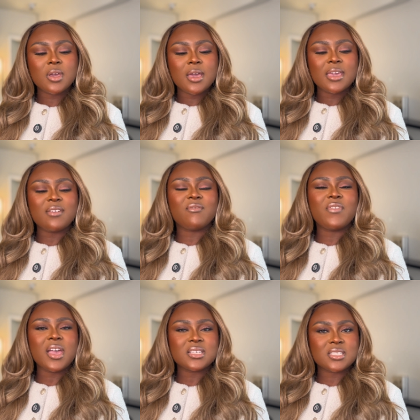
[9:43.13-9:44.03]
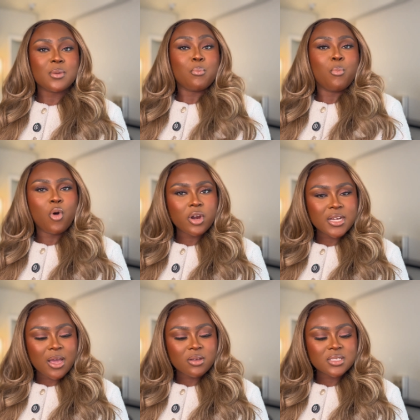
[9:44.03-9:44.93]
invest more in
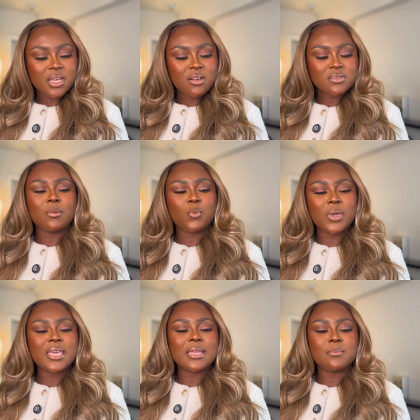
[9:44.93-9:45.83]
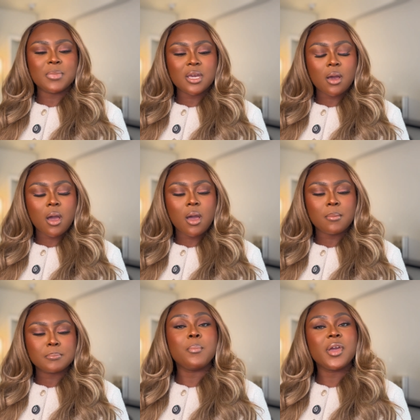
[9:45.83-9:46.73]
ourselves. We can
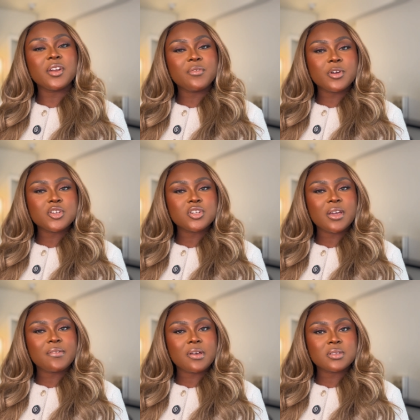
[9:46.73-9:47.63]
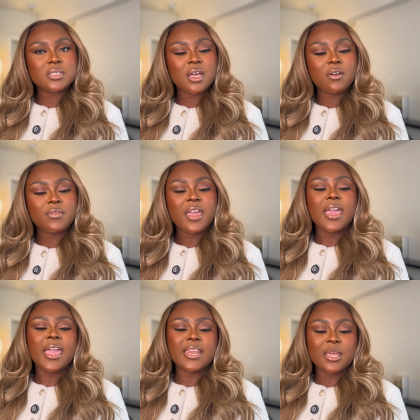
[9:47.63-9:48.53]
become a better version of ourselves,
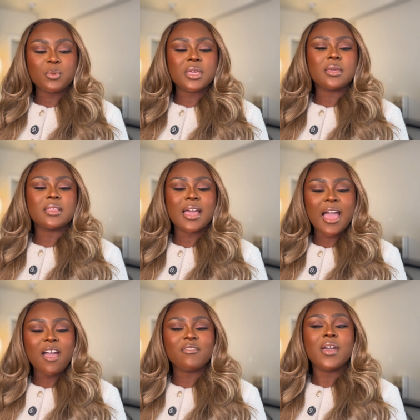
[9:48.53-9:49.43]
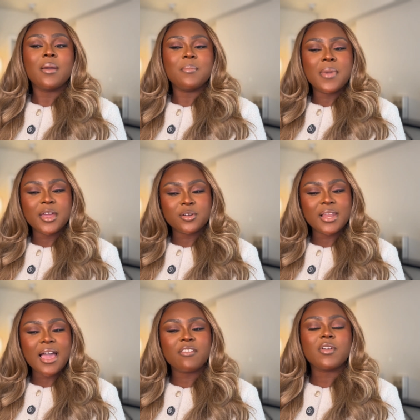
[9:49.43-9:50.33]
and then we can have better
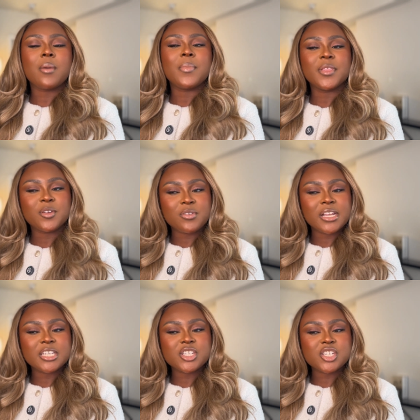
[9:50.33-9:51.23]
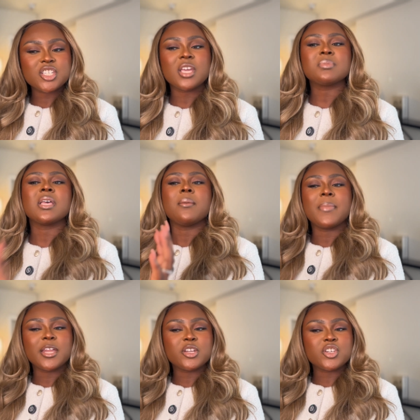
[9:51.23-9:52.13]
life, better relationships,
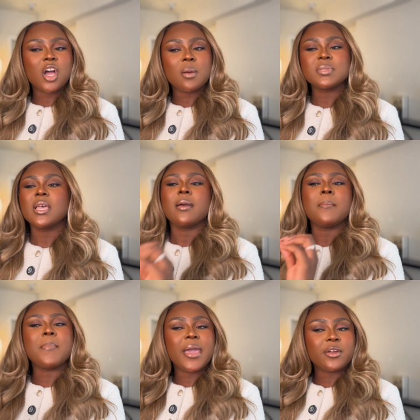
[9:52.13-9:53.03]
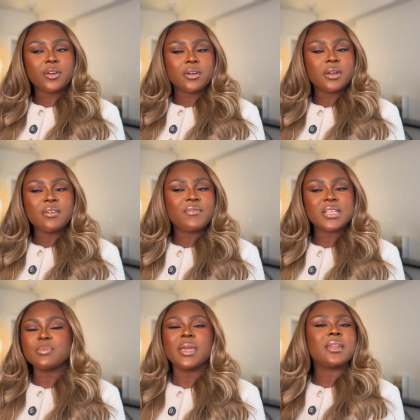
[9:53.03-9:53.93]
better jobs, better
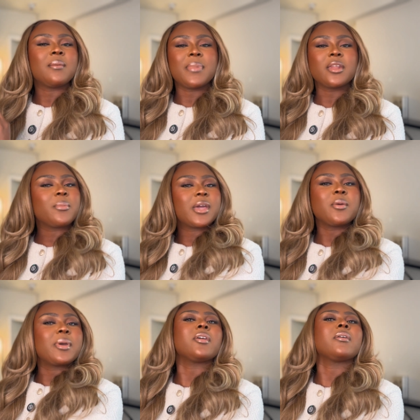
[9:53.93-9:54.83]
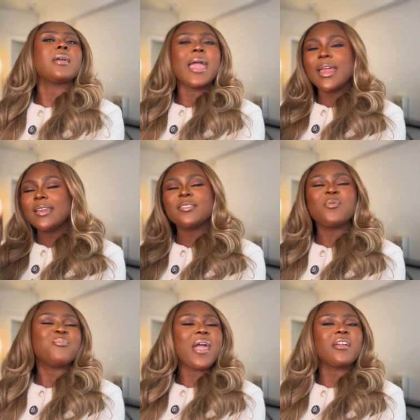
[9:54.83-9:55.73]
investment, better. Anything
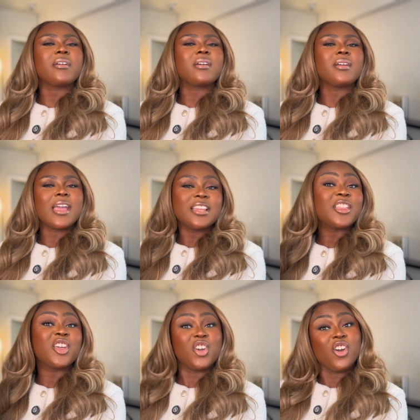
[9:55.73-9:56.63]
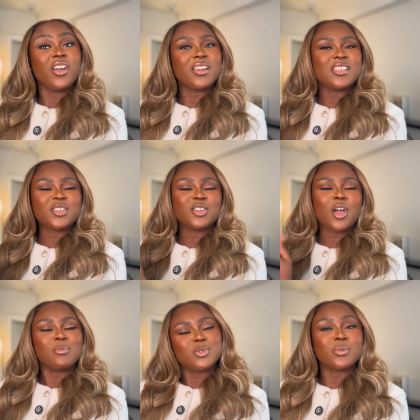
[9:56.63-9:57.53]
better, anything good is going to
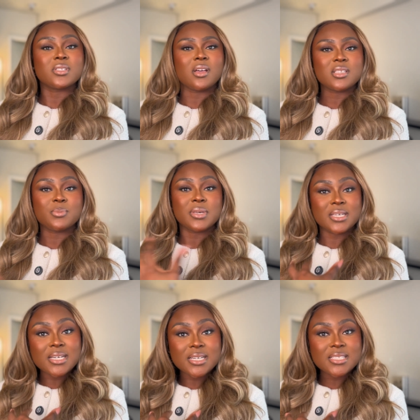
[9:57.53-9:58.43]
come towards us because